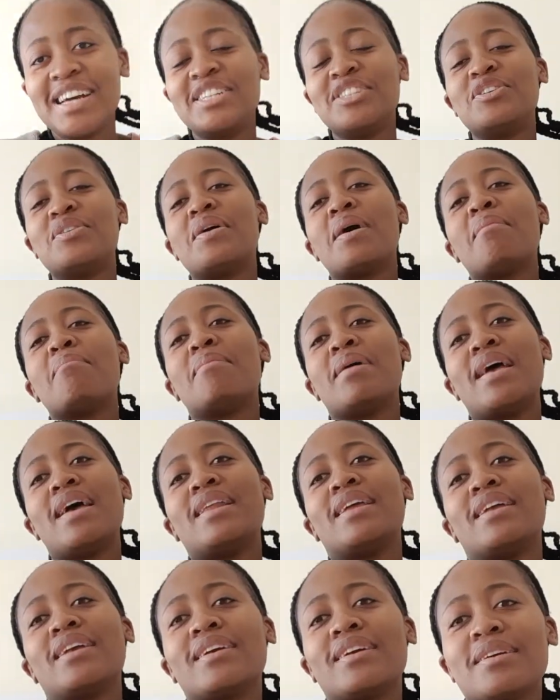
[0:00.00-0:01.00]

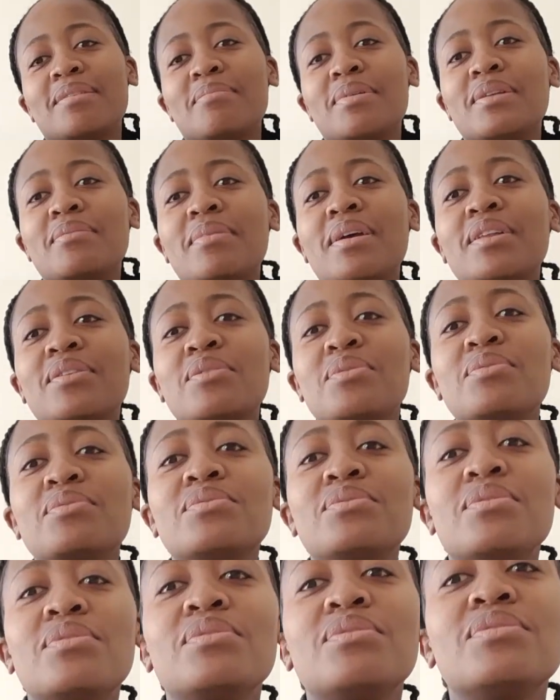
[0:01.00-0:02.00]
Dramatic. But my
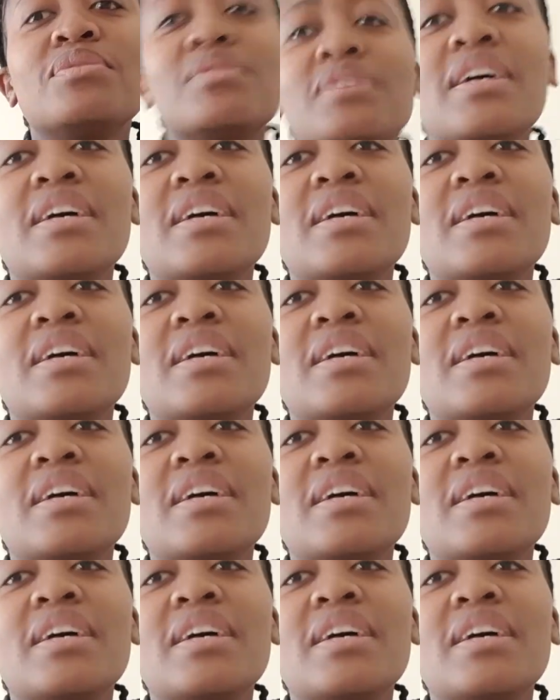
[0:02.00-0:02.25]
nose also,